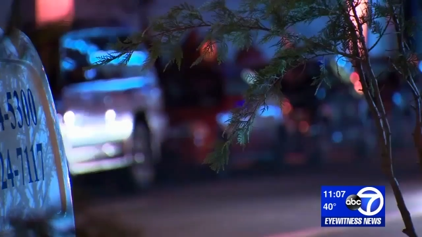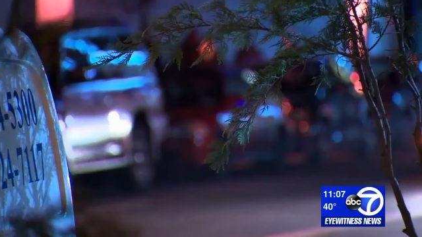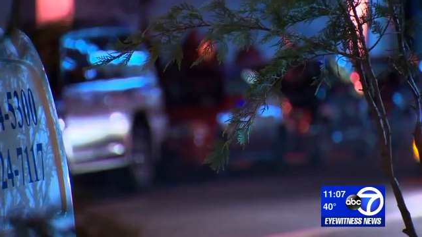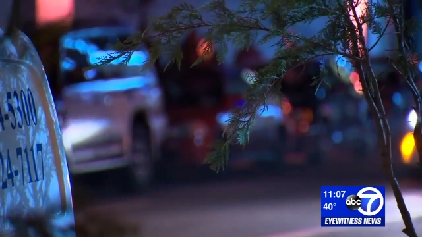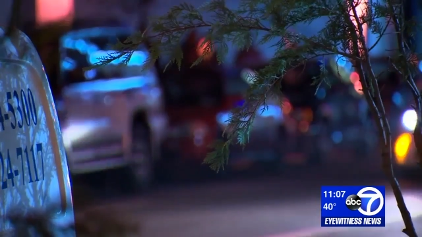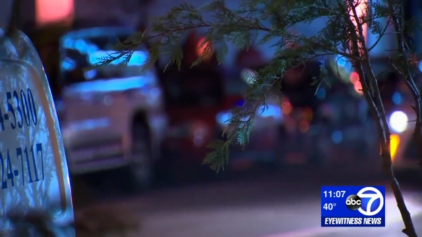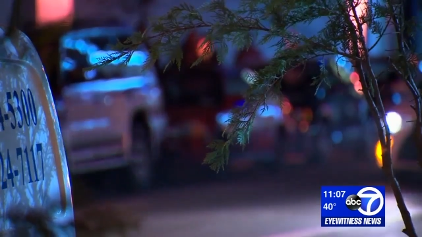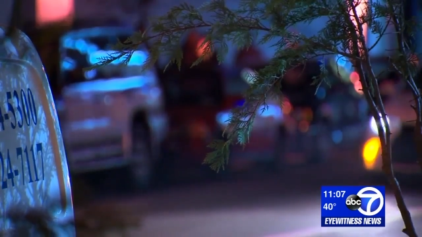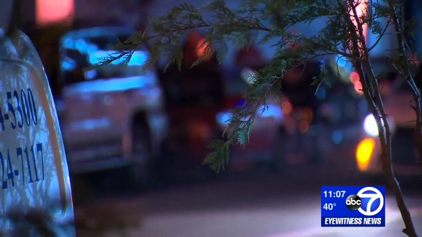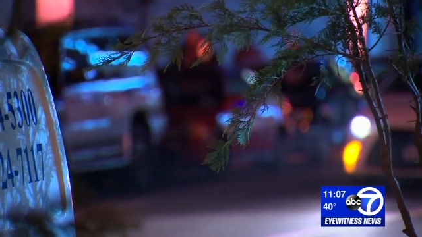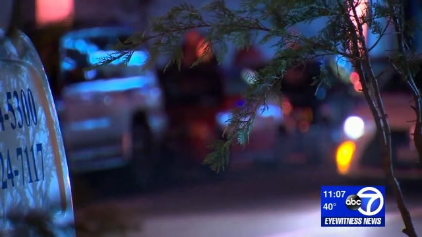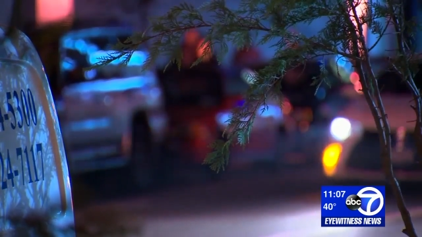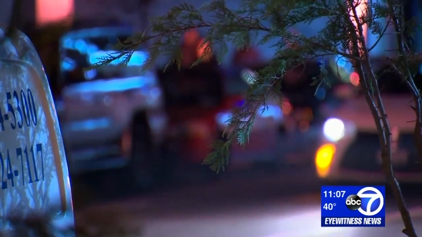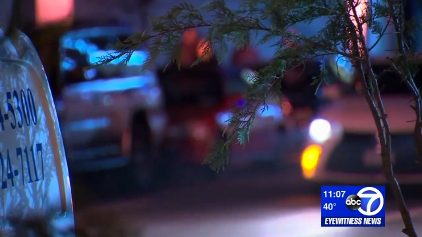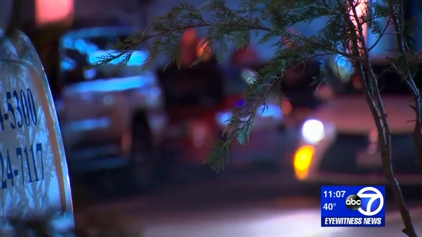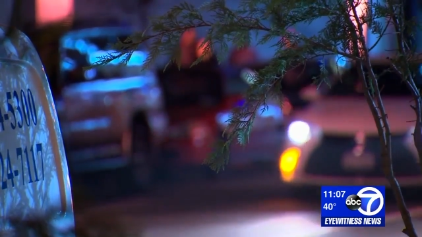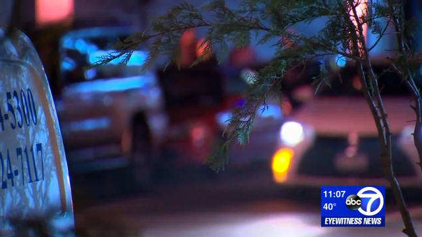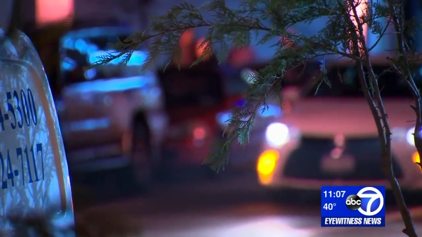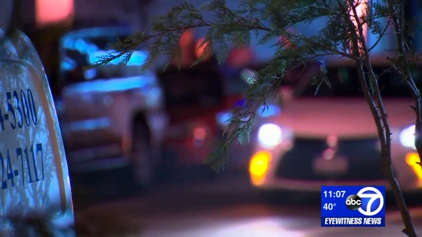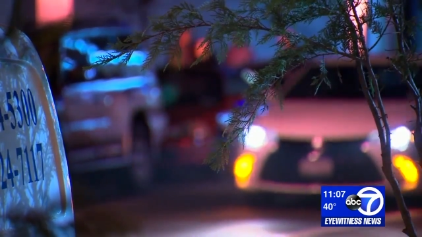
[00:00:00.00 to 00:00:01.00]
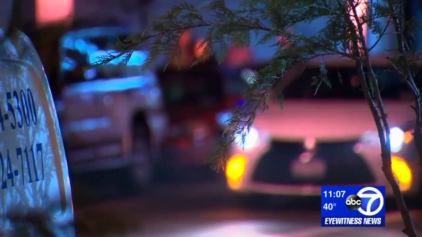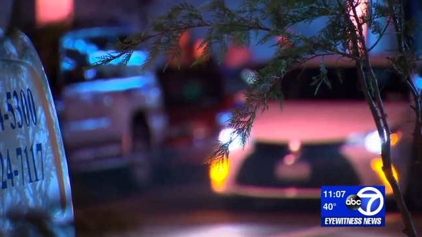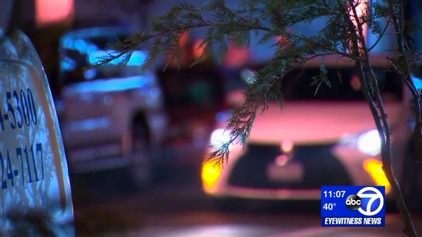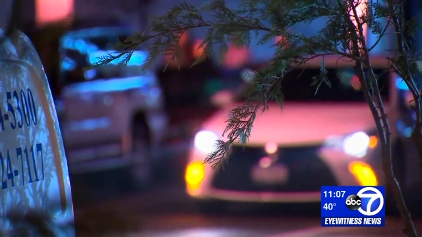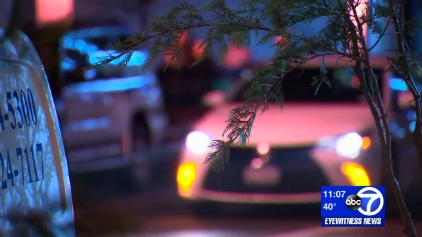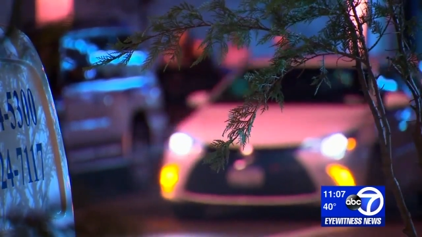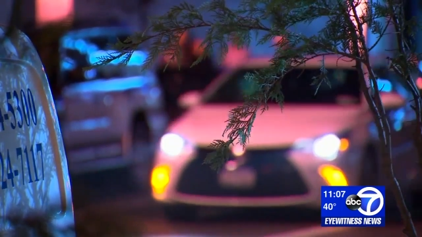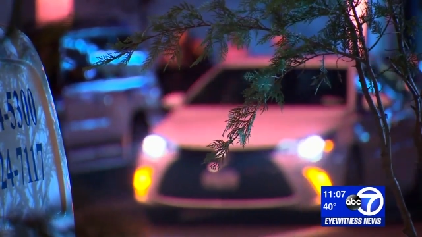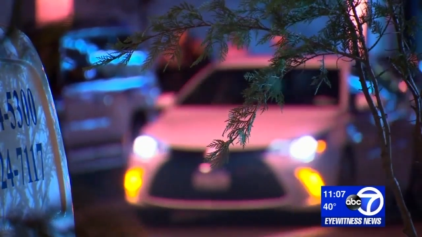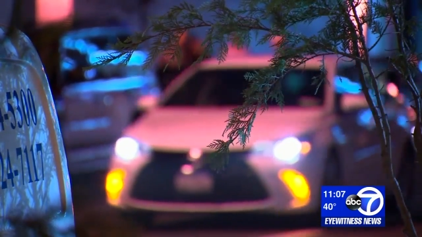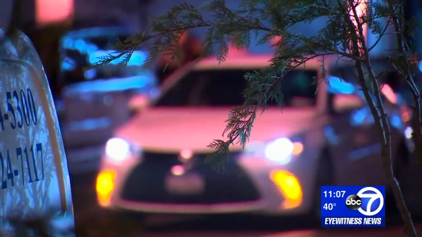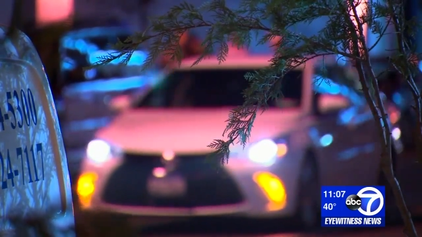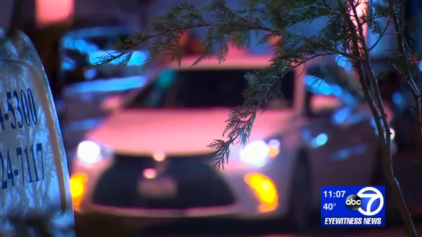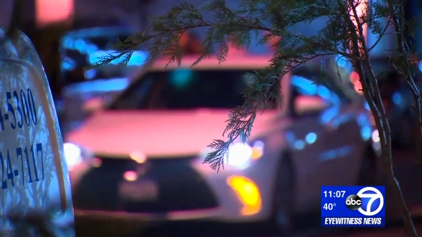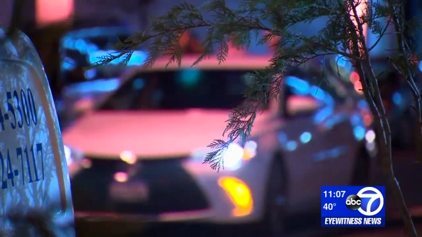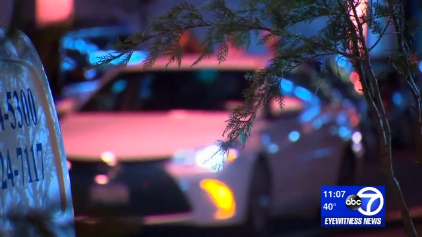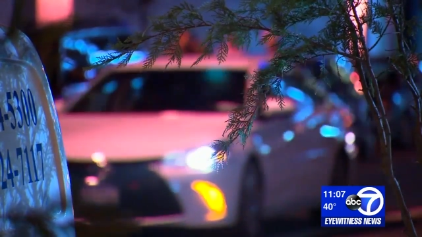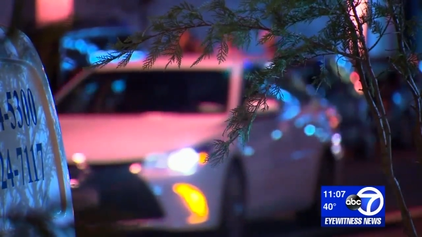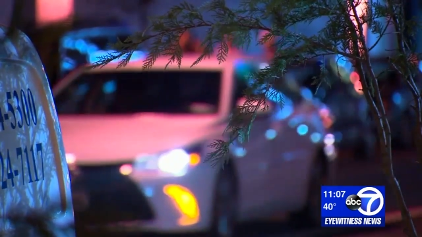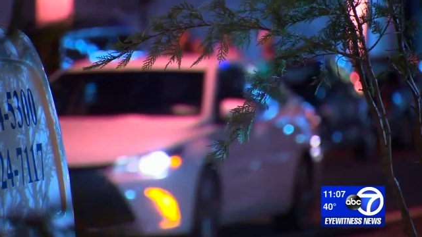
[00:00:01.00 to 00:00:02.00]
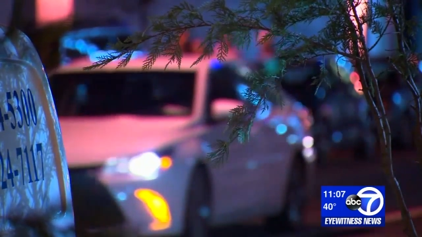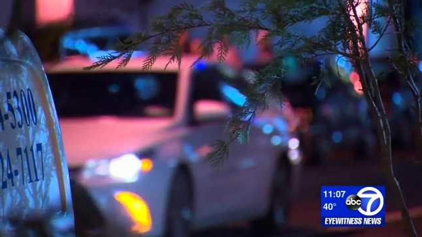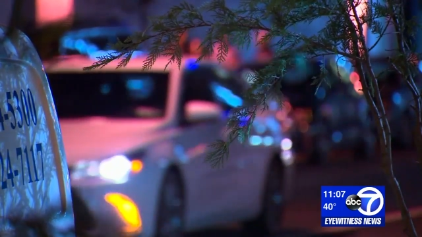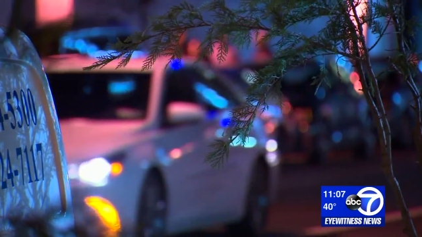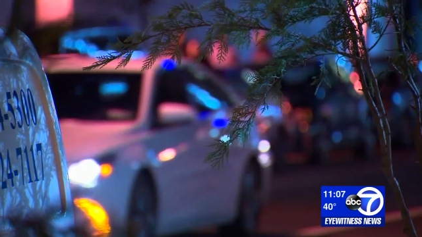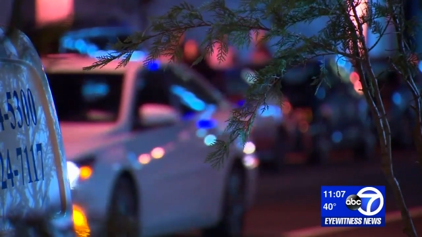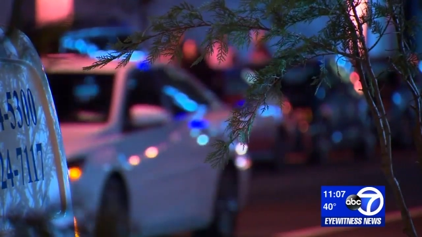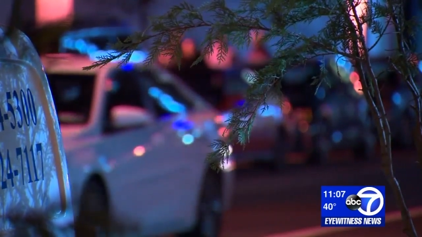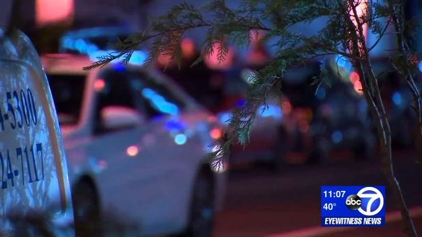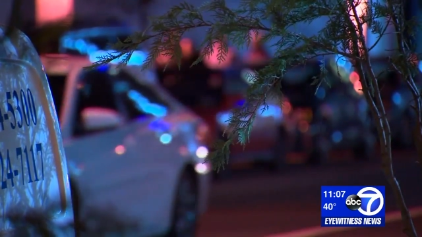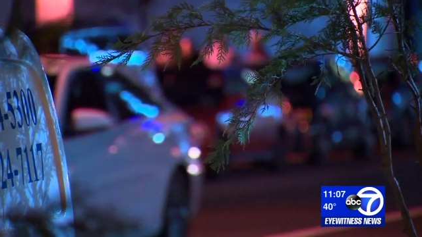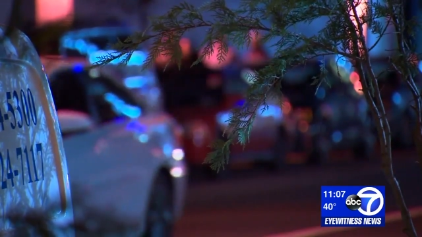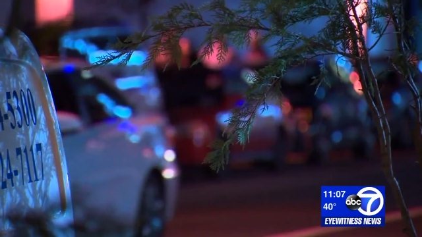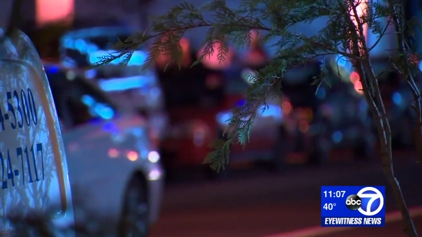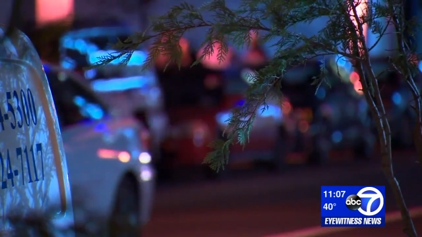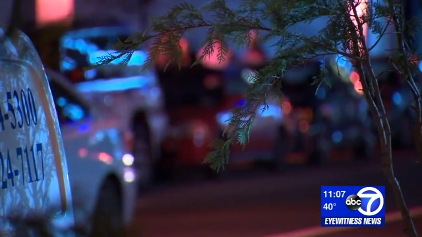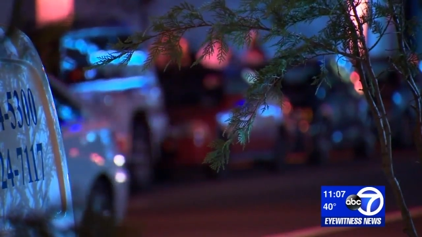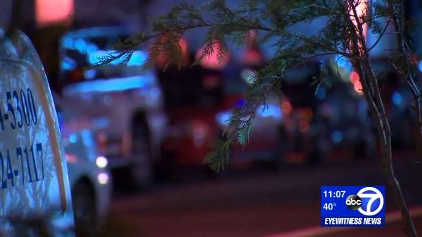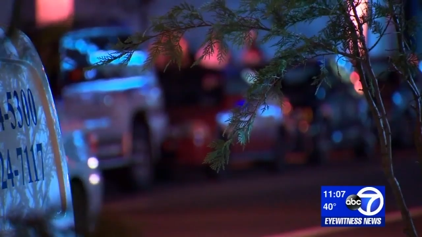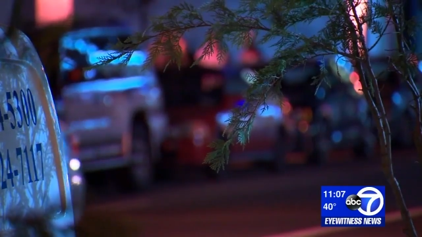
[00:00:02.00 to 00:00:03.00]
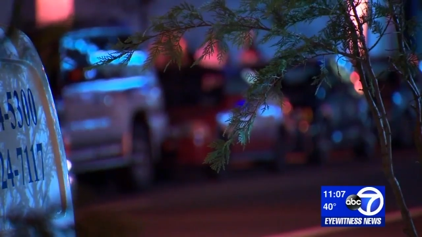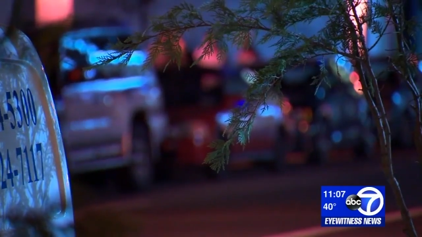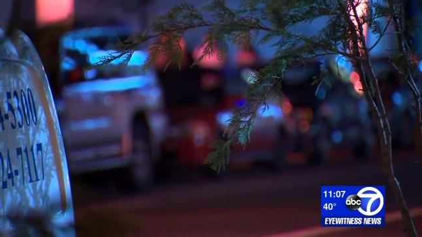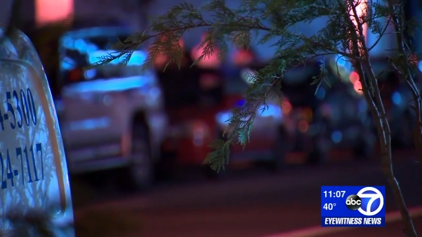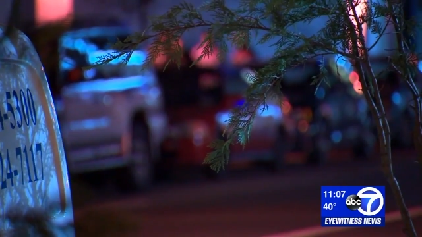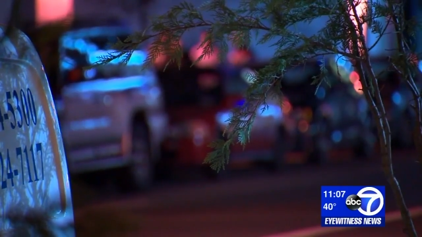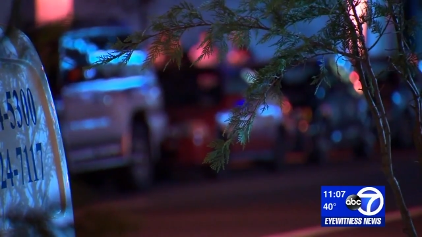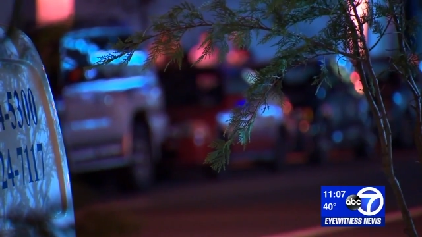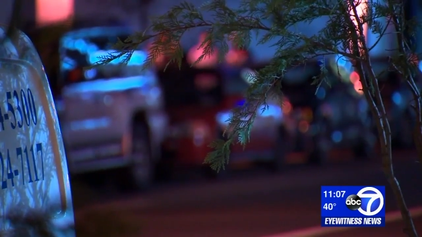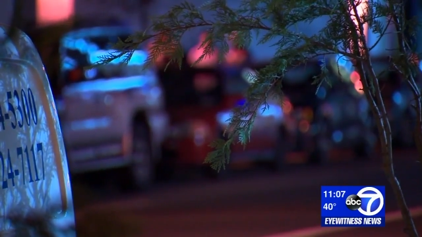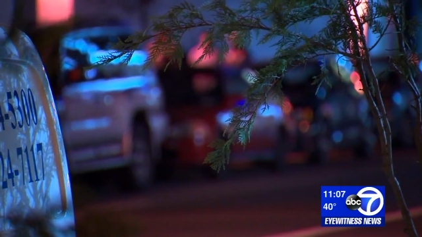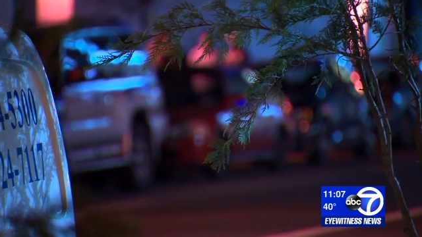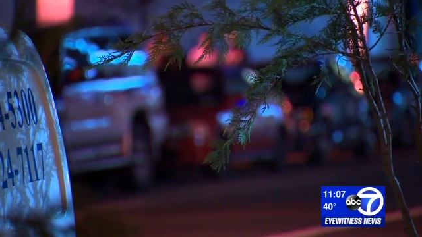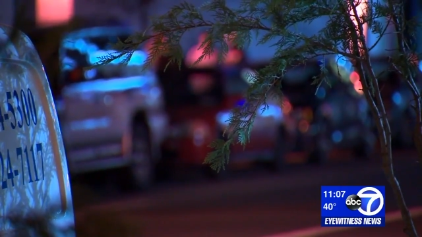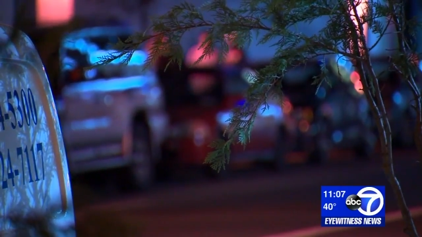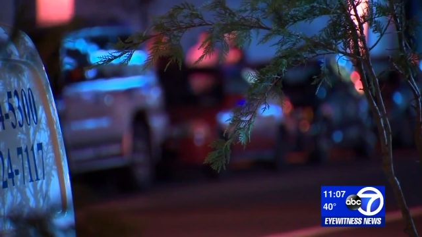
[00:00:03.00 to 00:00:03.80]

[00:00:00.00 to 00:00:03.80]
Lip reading: [unreadable: no face in view]